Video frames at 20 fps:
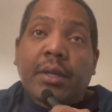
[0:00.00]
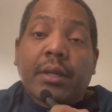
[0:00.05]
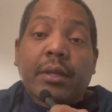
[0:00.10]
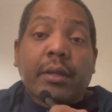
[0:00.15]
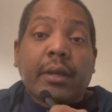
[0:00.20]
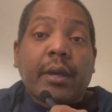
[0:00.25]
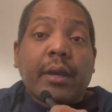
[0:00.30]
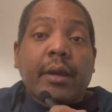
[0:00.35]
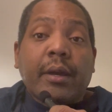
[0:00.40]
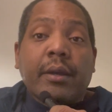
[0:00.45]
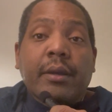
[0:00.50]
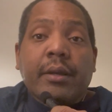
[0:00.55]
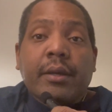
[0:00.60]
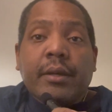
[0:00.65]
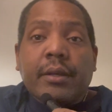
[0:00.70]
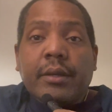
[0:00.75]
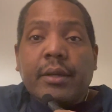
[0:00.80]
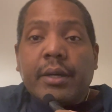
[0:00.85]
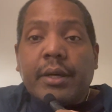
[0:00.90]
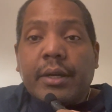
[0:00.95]
yeah,
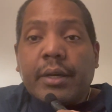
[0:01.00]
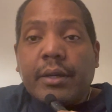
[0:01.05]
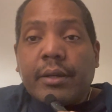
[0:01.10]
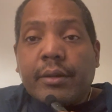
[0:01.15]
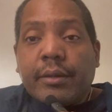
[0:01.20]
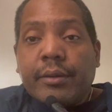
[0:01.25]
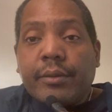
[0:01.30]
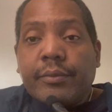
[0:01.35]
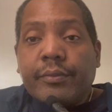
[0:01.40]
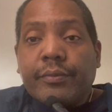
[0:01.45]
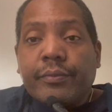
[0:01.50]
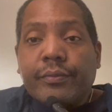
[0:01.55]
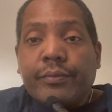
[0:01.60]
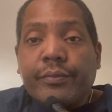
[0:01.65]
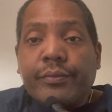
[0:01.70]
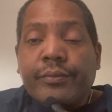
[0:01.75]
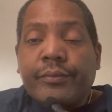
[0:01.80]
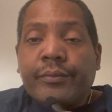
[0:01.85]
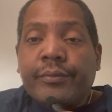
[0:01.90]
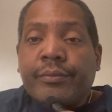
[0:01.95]
uh,
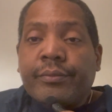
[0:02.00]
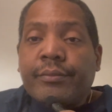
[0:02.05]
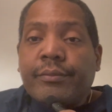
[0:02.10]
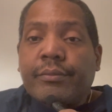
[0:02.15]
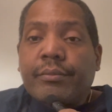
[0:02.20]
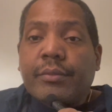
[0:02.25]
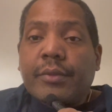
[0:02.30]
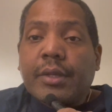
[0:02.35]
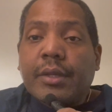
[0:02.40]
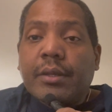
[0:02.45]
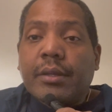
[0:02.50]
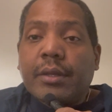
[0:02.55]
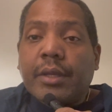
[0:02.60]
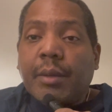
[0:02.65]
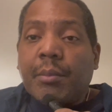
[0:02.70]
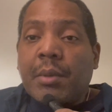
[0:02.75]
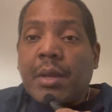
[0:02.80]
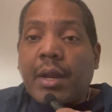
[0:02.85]
give me